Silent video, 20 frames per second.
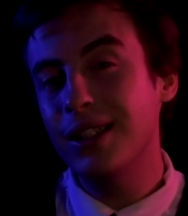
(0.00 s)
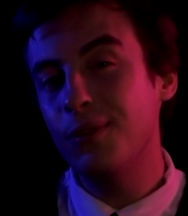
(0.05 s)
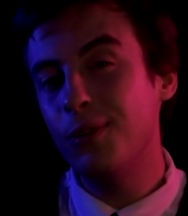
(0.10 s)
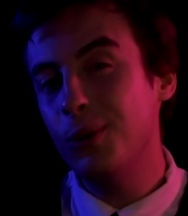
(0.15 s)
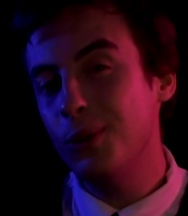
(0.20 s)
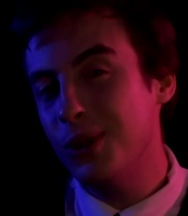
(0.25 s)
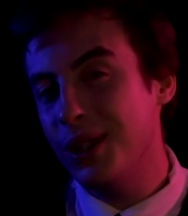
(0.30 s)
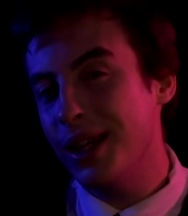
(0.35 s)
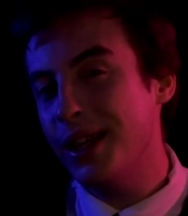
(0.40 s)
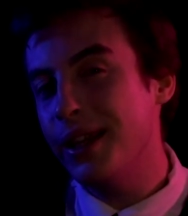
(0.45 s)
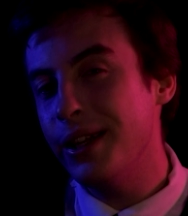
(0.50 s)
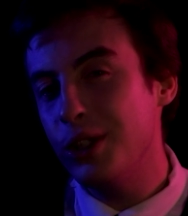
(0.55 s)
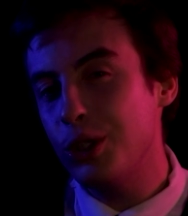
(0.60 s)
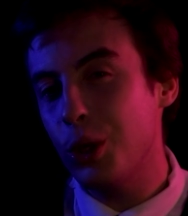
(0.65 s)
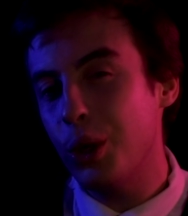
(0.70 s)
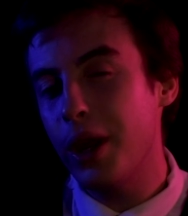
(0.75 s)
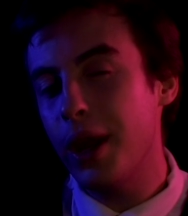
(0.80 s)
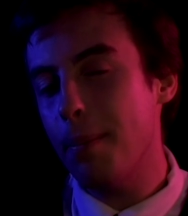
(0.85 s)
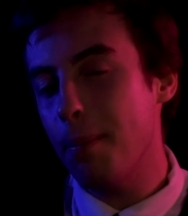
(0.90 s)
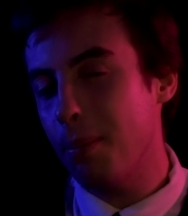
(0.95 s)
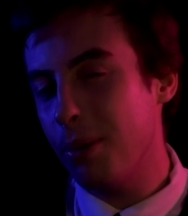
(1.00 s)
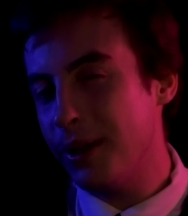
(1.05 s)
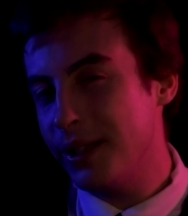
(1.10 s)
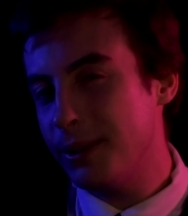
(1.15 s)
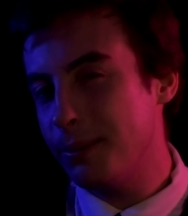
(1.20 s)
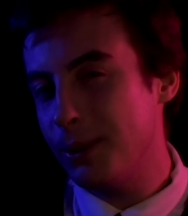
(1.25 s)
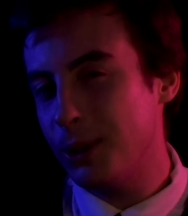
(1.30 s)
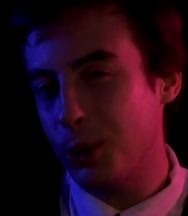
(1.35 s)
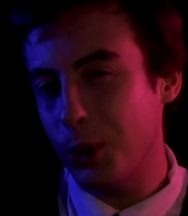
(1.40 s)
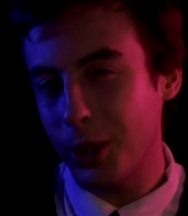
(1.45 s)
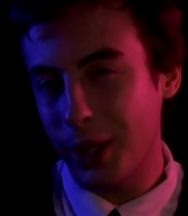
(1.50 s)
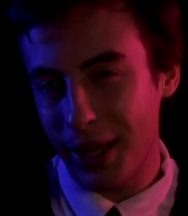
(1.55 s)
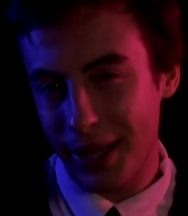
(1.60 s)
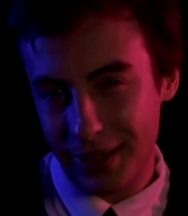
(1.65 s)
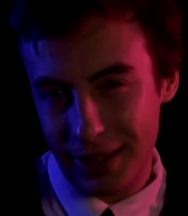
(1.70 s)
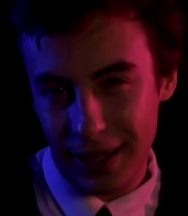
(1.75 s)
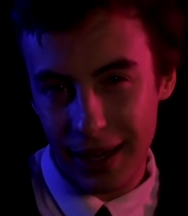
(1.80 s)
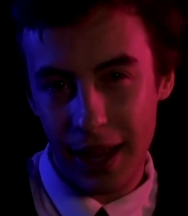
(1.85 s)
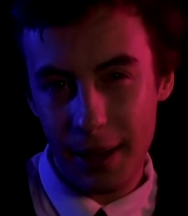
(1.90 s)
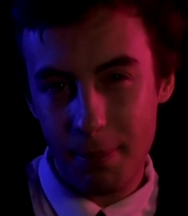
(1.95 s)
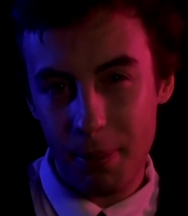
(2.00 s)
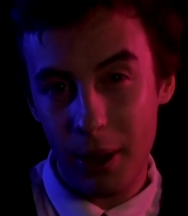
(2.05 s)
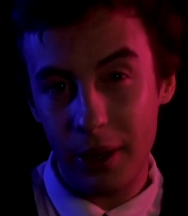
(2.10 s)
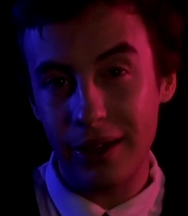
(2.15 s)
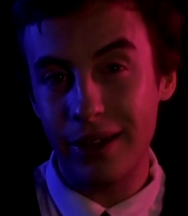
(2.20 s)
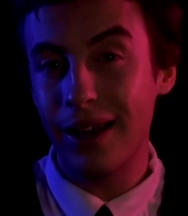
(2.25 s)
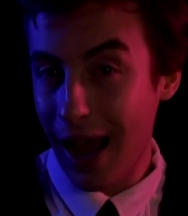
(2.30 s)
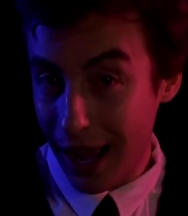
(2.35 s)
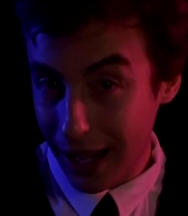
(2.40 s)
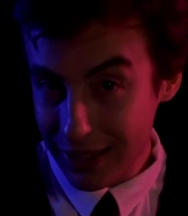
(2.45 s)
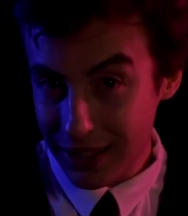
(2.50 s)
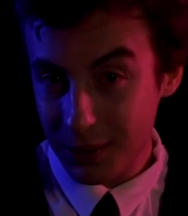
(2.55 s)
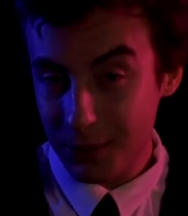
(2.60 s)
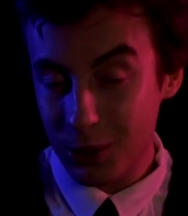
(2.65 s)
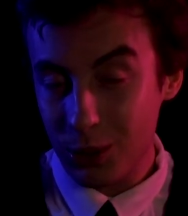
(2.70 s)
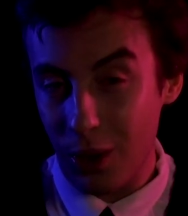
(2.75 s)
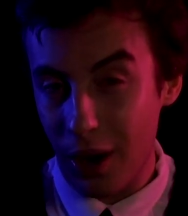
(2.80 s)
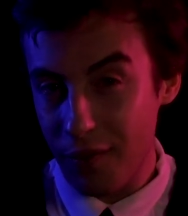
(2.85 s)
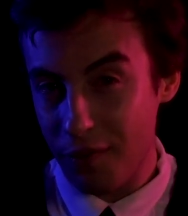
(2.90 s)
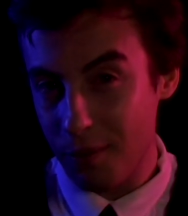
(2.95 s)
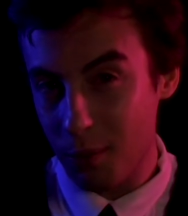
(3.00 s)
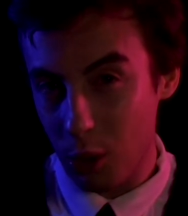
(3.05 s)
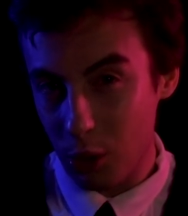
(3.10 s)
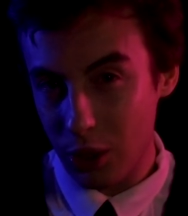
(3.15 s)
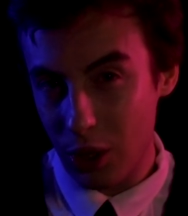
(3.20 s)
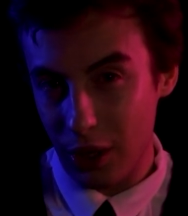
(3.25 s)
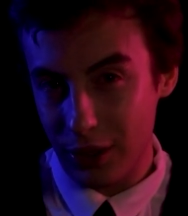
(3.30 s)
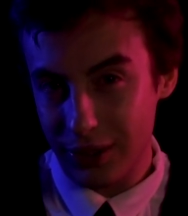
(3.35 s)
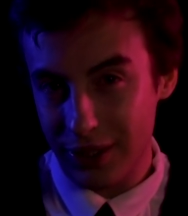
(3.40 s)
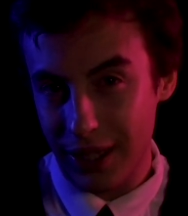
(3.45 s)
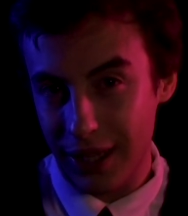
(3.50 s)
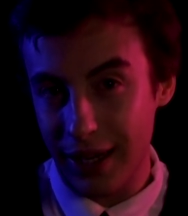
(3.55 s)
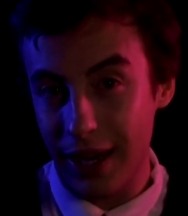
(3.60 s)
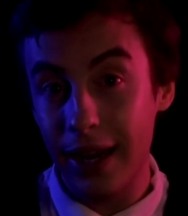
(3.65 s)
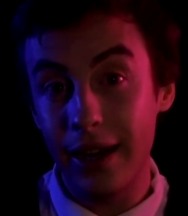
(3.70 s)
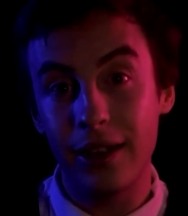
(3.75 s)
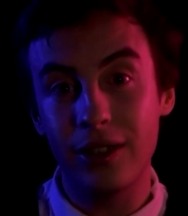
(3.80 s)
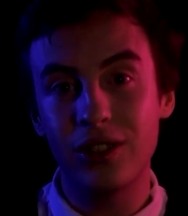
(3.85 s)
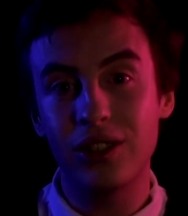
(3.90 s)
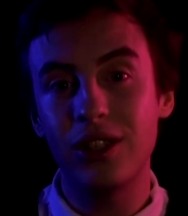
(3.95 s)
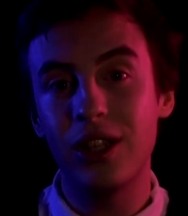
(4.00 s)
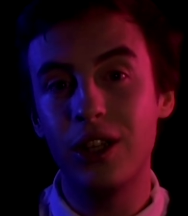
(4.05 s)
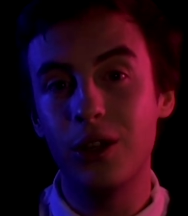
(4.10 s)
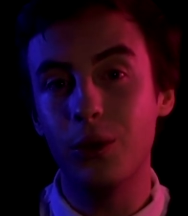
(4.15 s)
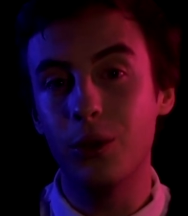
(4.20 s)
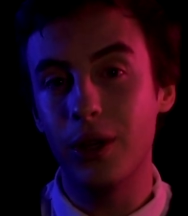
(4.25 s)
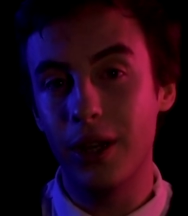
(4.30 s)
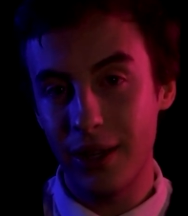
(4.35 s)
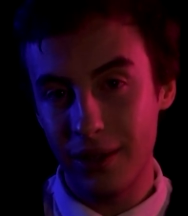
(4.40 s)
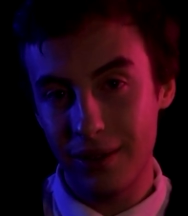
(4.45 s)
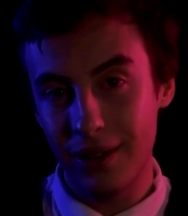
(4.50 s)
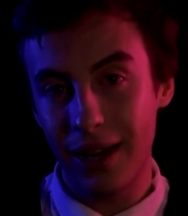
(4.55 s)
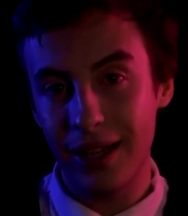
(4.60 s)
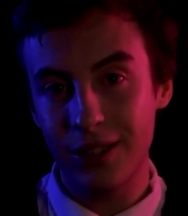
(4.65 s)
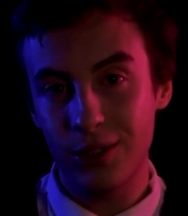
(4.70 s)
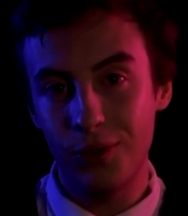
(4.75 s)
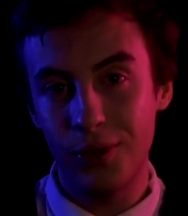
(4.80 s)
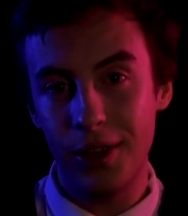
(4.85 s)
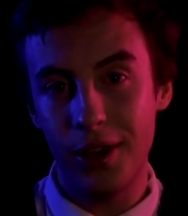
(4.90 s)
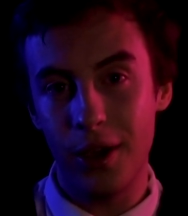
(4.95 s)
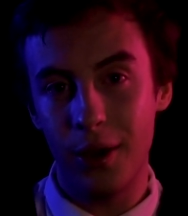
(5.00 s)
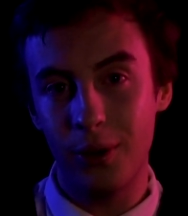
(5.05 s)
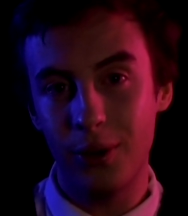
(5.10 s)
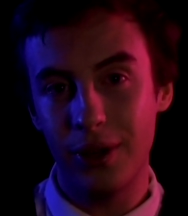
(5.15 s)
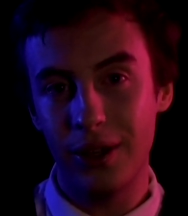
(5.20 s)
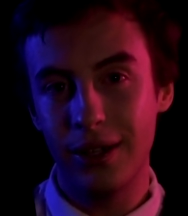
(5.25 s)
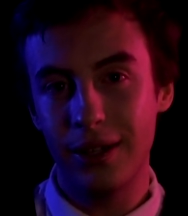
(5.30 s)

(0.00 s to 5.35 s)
If you did enjoy it, please be sure to hit the like button and subscribe for more content, and I'll see you in the next video.